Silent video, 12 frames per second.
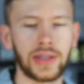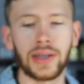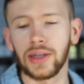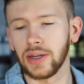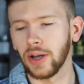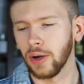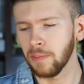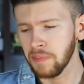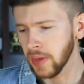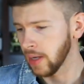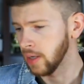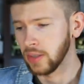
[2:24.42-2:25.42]
you need to know.
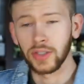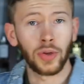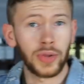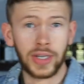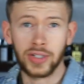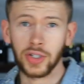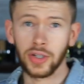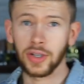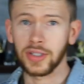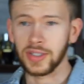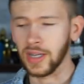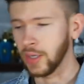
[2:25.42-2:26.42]
Still think it's a
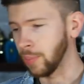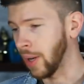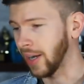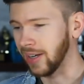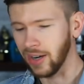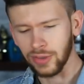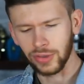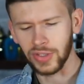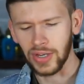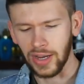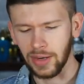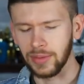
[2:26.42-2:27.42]
good scent, but I can
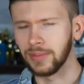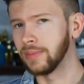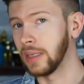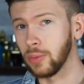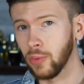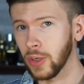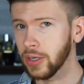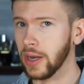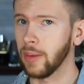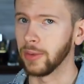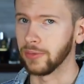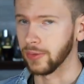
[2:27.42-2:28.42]
understand maybe where you're
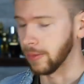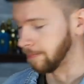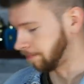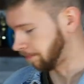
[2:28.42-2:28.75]
coming from.